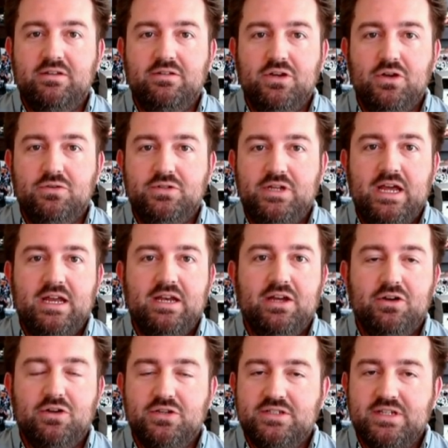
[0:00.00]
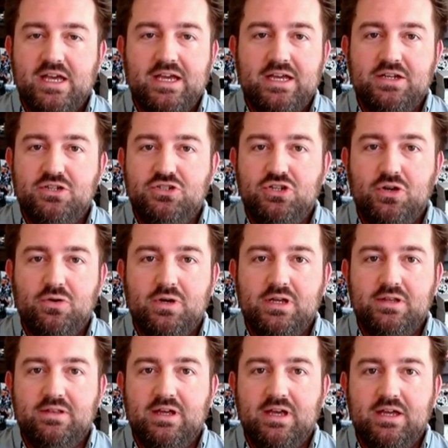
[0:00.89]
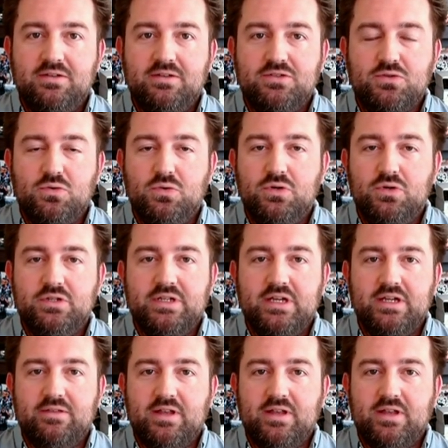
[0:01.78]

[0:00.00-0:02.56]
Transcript: no data or science showing that schools at